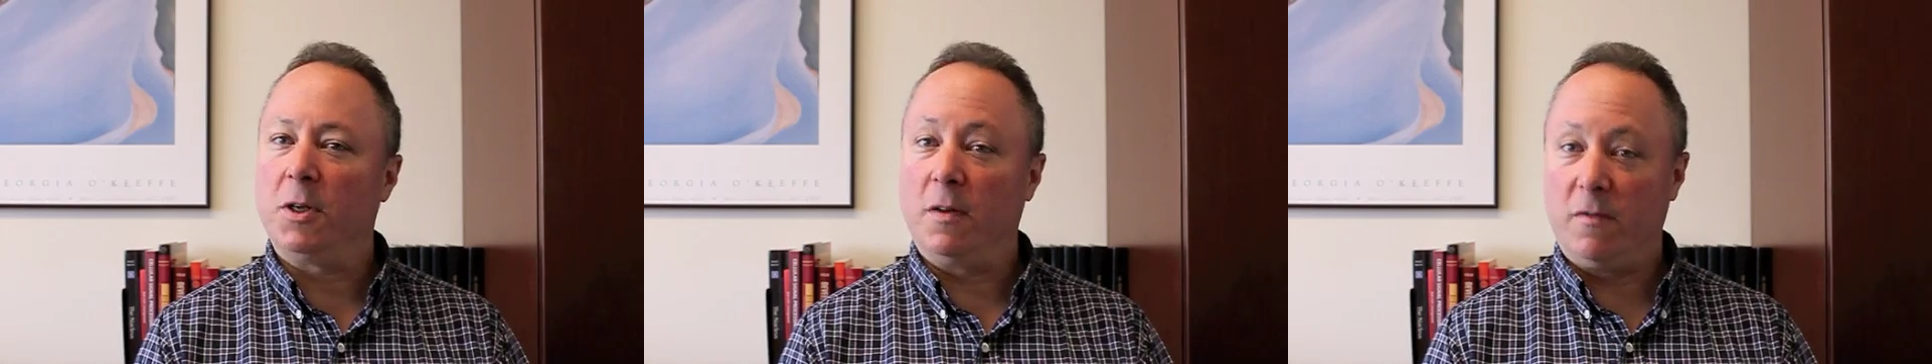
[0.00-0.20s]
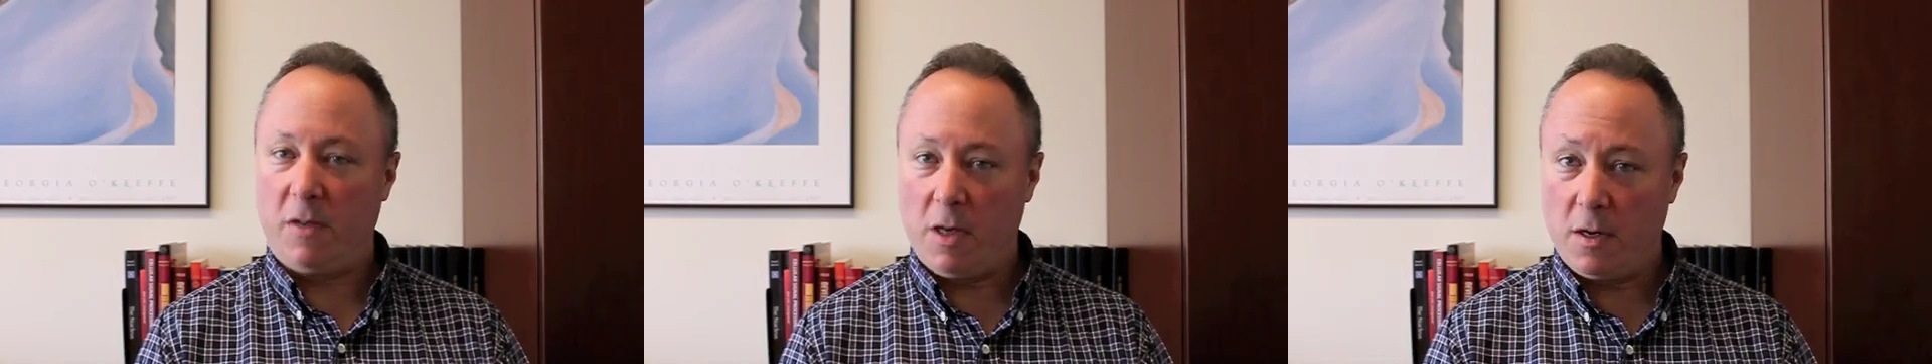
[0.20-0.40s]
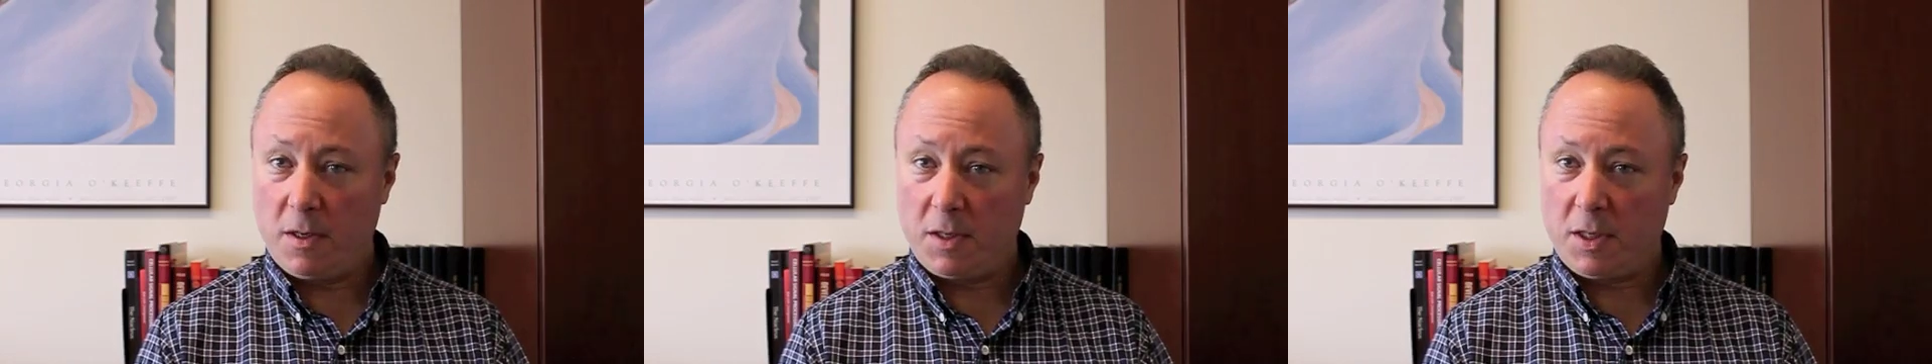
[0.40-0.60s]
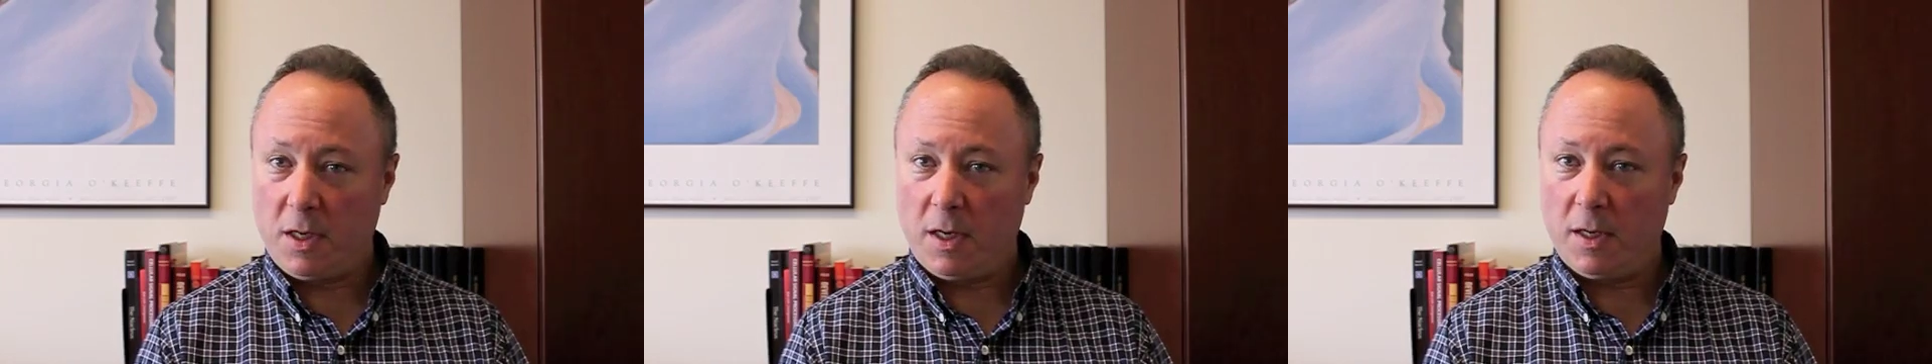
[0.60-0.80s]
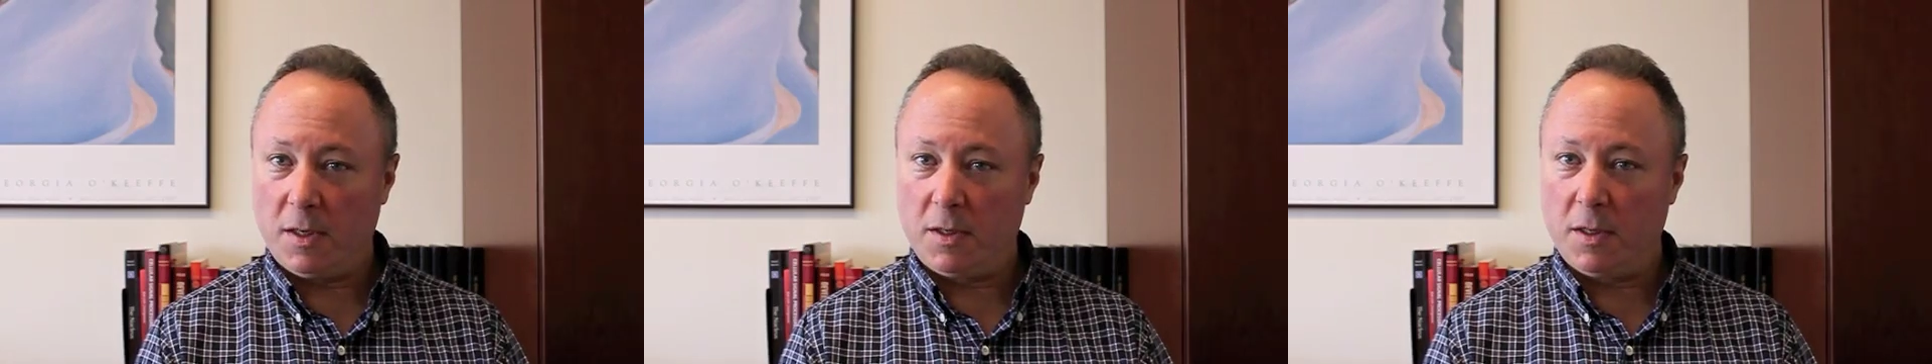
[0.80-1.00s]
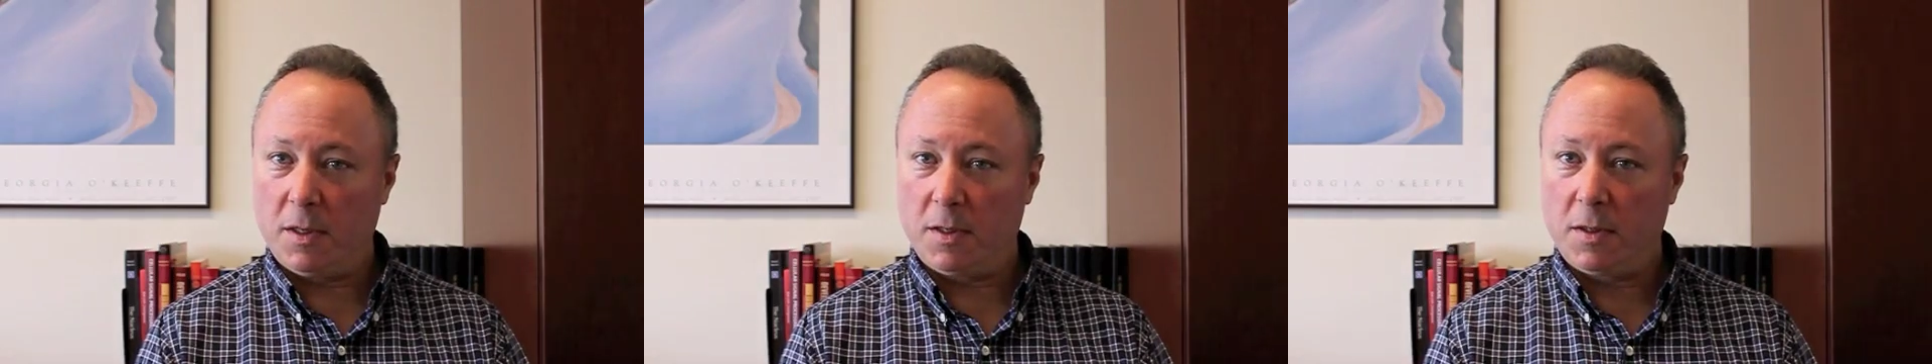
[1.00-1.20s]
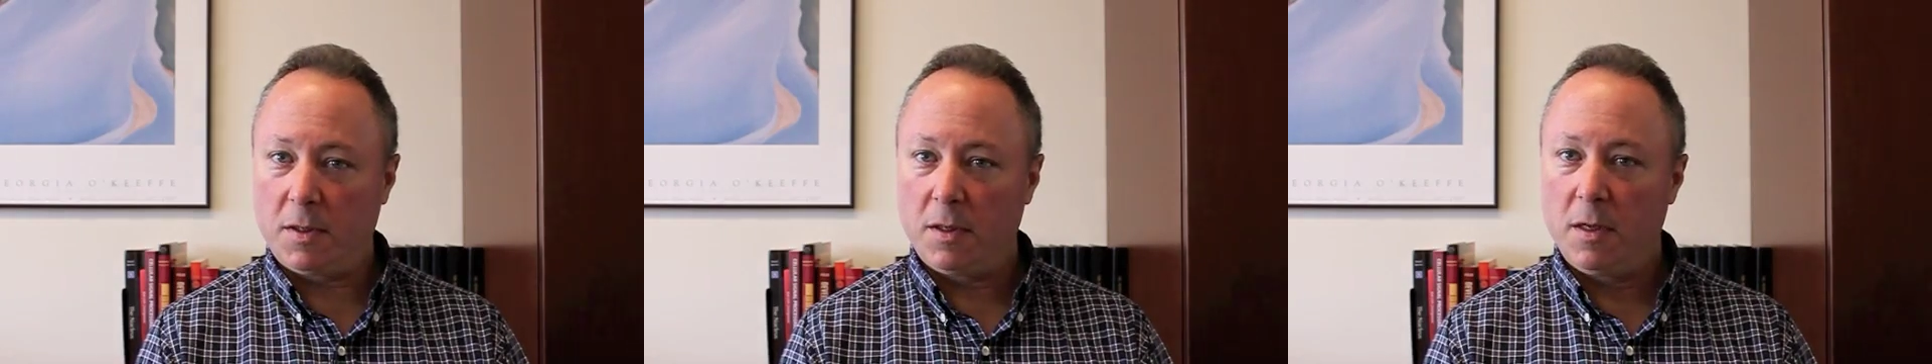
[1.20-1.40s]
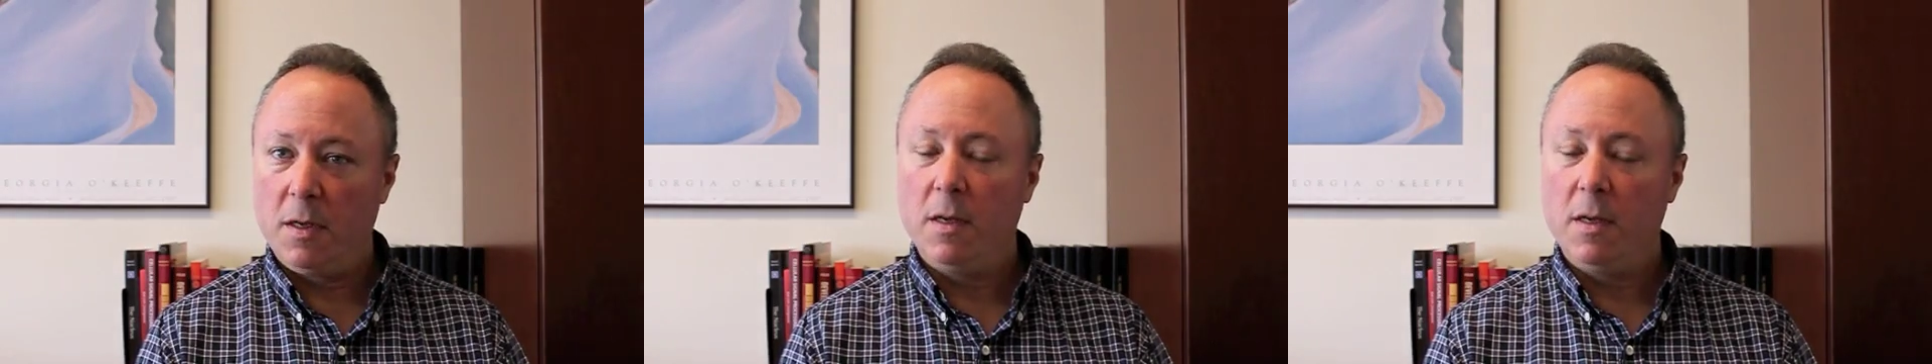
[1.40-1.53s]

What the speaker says: of young scientists